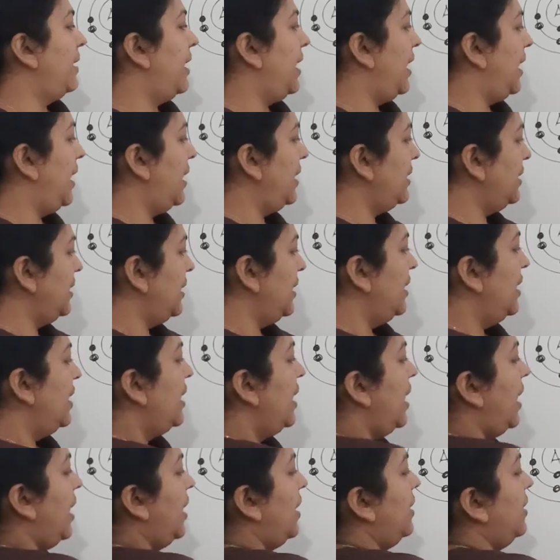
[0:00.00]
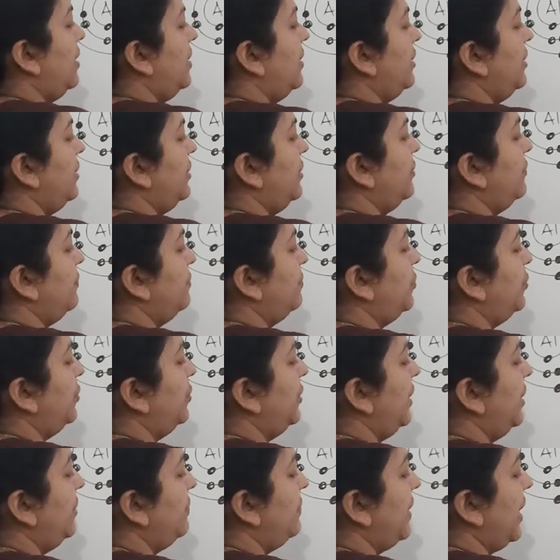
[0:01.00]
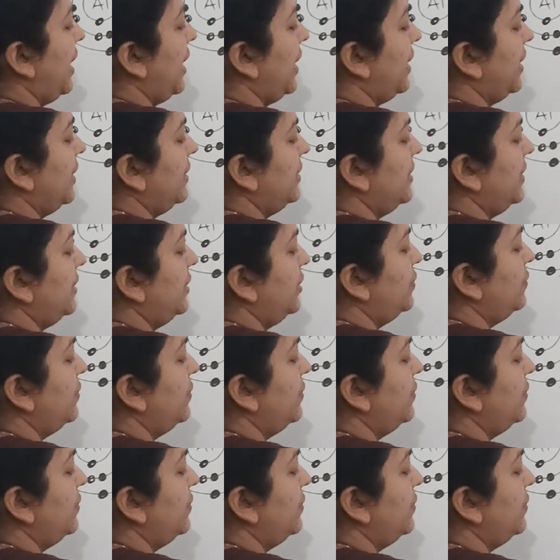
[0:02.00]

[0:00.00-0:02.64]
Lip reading: and put a bracket and